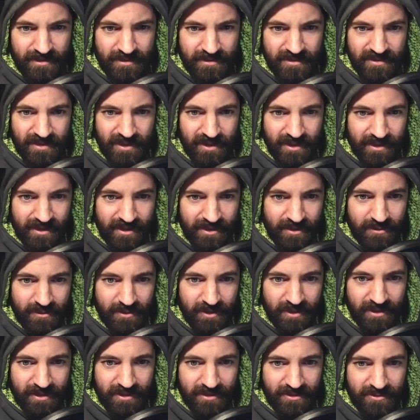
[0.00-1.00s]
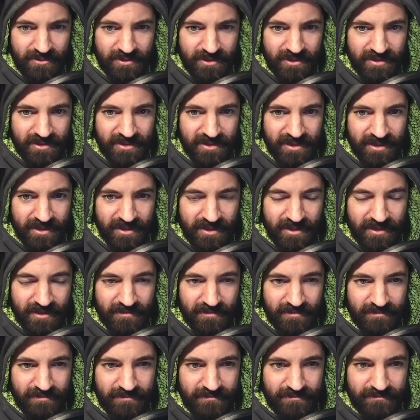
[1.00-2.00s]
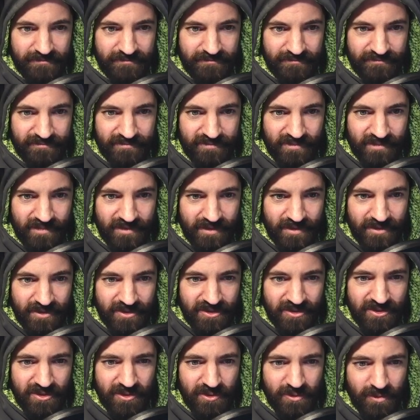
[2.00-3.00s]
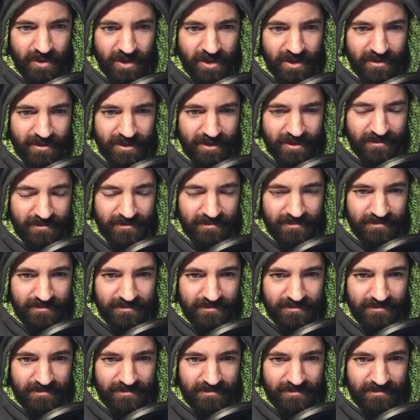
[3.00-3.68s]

tidy rocketry digging, suit wearing.